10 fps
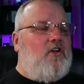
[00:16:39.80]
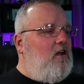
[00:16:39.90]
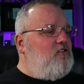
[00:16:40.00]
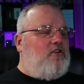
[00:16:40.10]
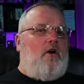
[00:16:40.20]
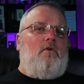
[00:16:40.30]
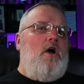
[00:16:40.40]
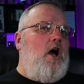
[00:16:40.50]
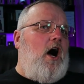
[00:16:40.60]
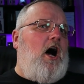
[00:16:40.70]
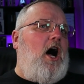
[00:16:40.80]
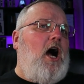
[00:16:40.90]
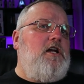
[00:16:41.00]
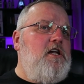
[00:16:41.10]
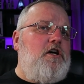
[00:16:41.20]
also a
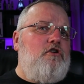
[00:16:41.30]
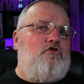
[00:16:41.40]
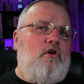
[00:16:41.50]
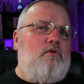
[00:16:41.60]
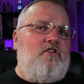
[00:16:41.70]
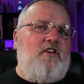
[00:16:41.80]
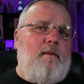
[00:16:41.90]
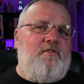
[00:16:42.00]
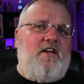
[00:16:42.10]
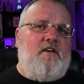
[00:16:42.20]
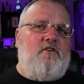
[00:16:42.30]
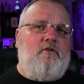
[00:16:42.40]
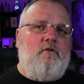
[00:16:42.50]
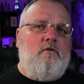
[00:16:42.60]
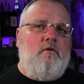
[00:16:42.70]
highly controlled
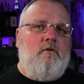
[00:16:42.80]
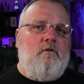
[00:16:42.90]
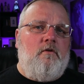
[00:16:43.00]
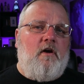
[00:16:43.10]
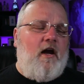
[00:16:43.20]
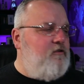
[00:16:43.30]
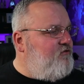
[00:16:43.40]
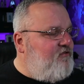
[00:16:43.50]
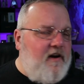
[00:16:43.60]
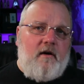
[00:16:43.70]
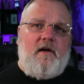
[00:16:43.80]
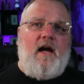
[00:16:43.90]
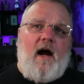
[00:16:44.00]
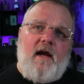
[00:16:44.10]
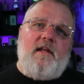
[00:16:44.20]
substance and very
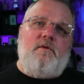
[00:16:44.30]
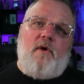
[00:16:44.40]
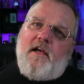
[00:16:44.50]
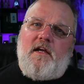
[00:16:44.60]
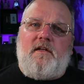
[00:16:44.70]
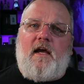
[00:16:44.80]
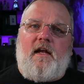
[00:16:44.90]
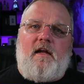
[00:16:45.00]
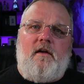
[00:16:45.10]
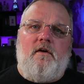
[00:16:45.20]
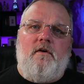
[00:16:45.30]
highly regulated.